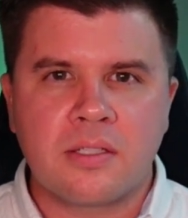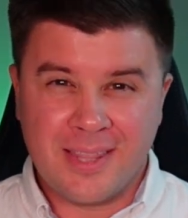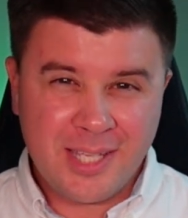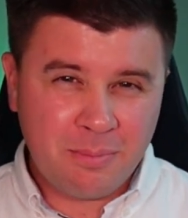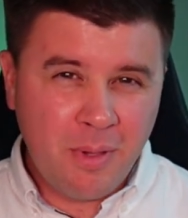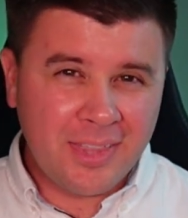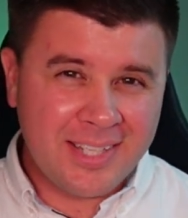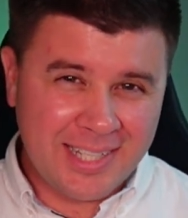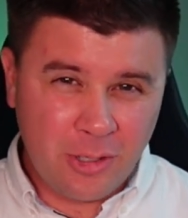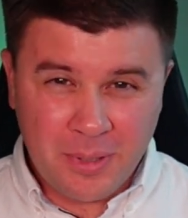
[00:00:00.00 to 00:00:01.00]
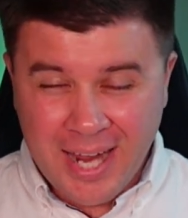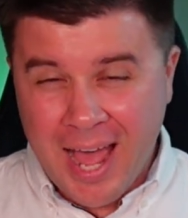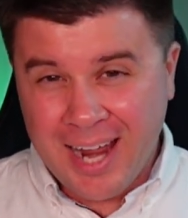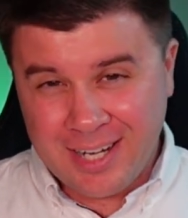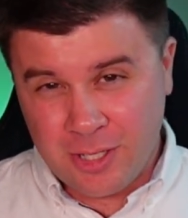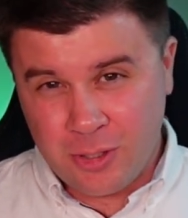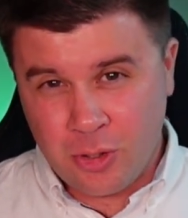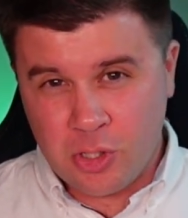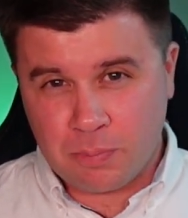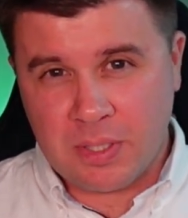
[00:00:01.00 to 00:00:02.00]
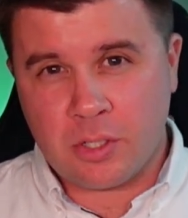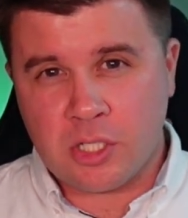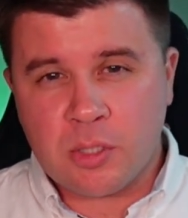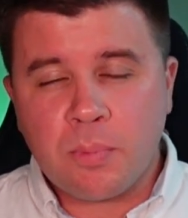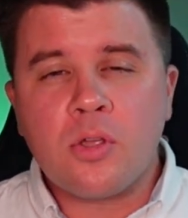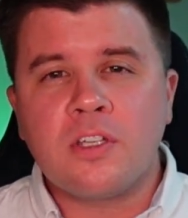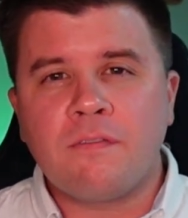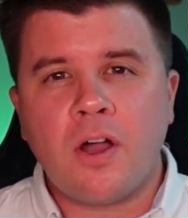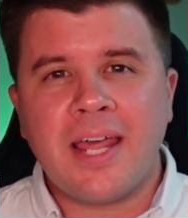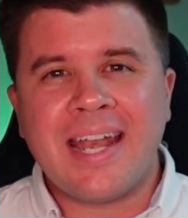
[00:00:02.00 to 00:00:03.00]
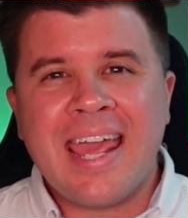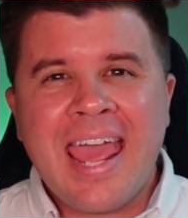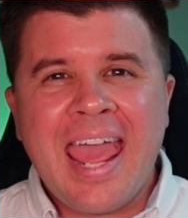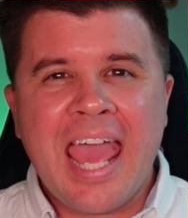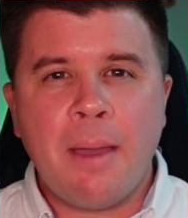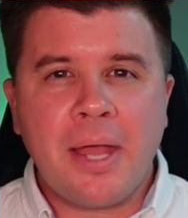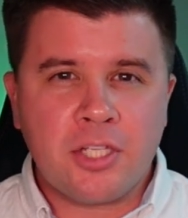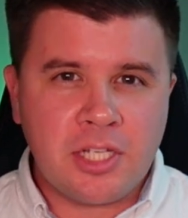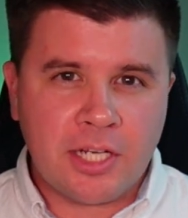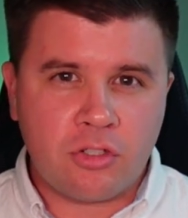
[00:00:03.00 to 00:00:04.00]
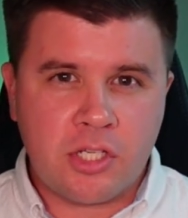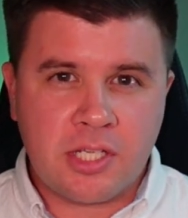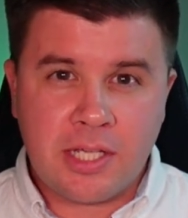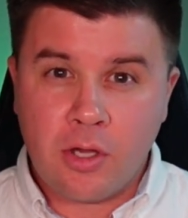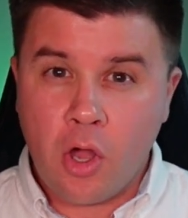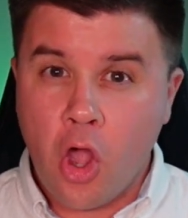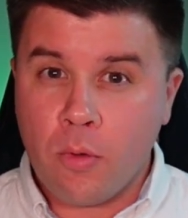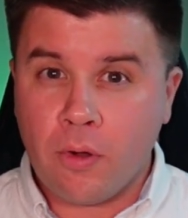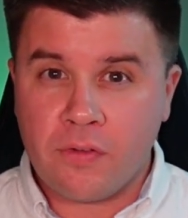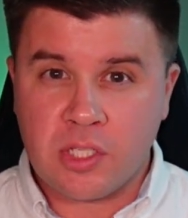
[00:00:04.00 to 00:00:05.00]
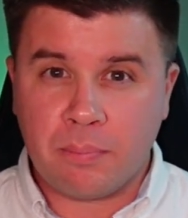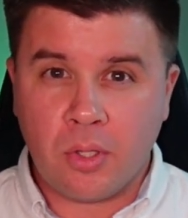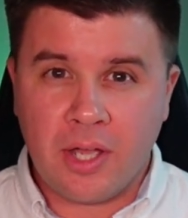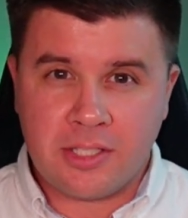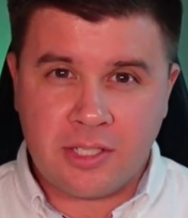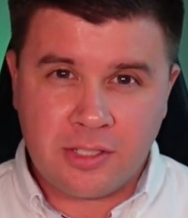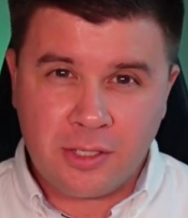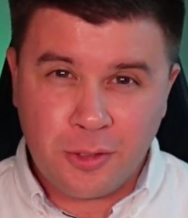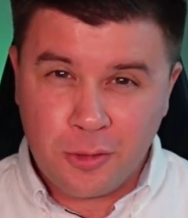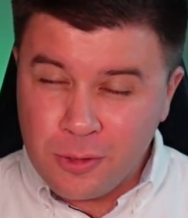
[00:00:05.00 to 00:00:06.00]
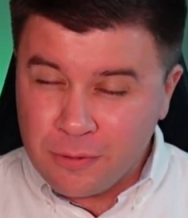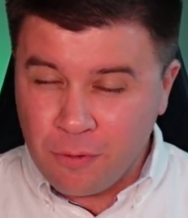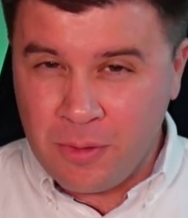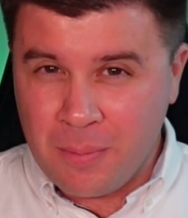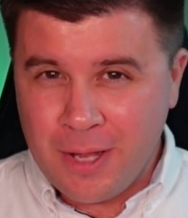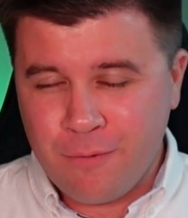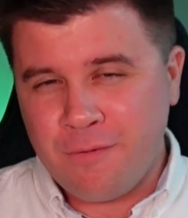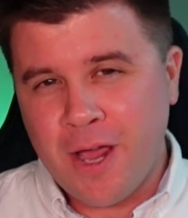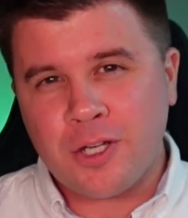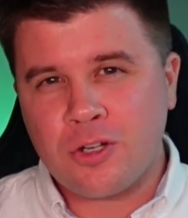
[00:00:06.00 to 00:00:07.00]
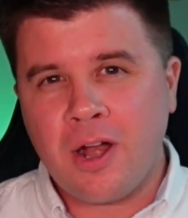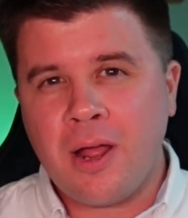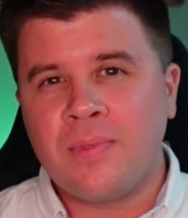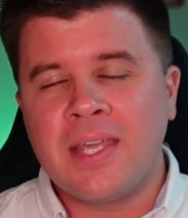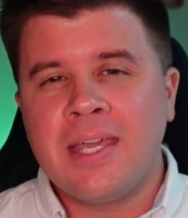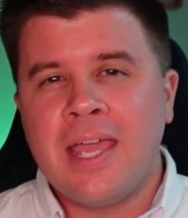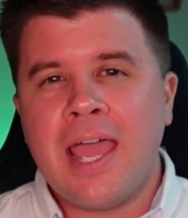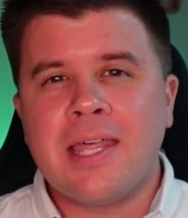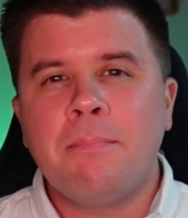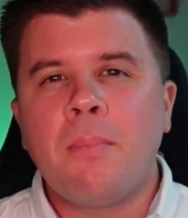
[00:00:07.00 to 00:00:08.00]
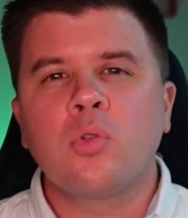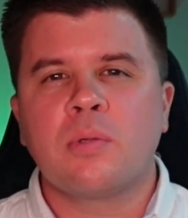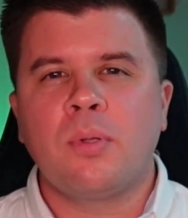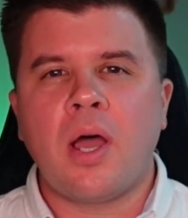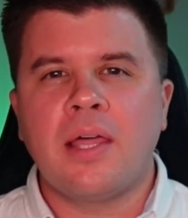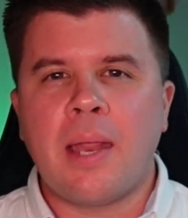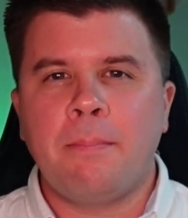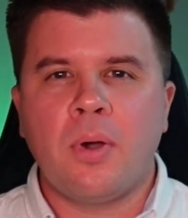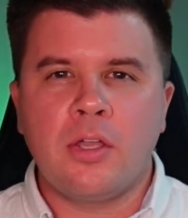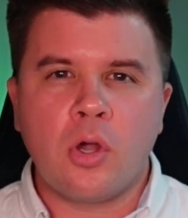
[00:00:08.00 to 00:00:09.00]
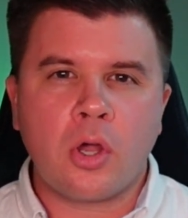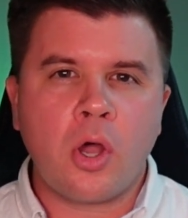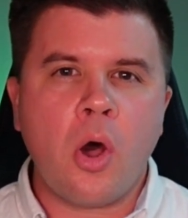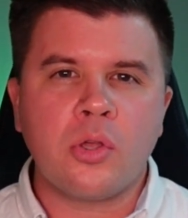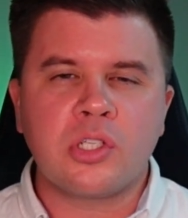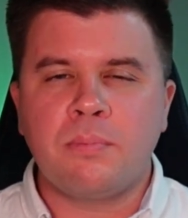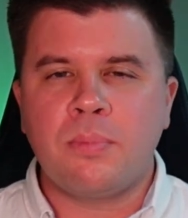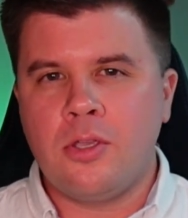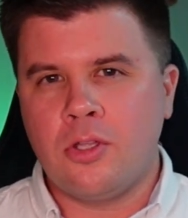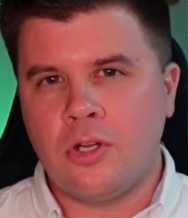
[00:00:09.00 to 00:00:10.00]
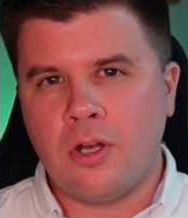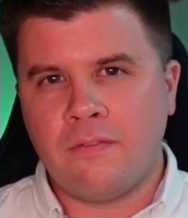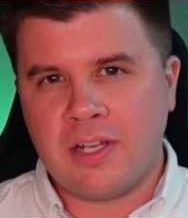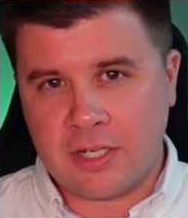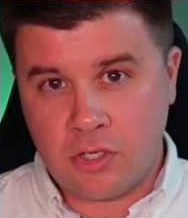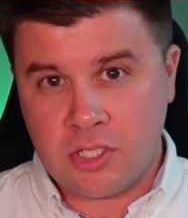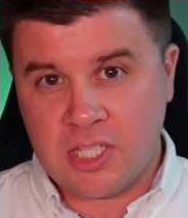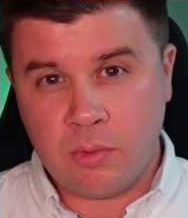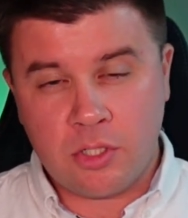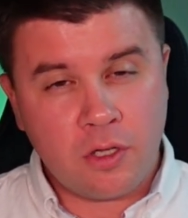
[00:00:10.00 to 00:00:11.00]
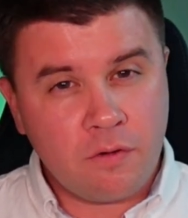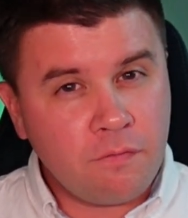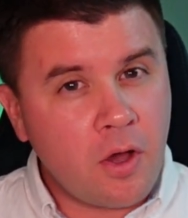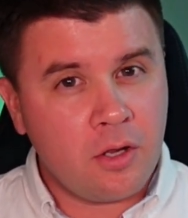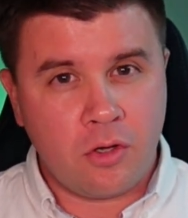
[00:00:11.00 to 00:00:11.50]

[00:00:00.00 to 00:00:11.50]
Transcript: This method is a little bit harder to use because you're supposed to find out how much electricity your home office appliances use from the manufacturer, and then multiply that by your cost per unit of electricity, which you can find on your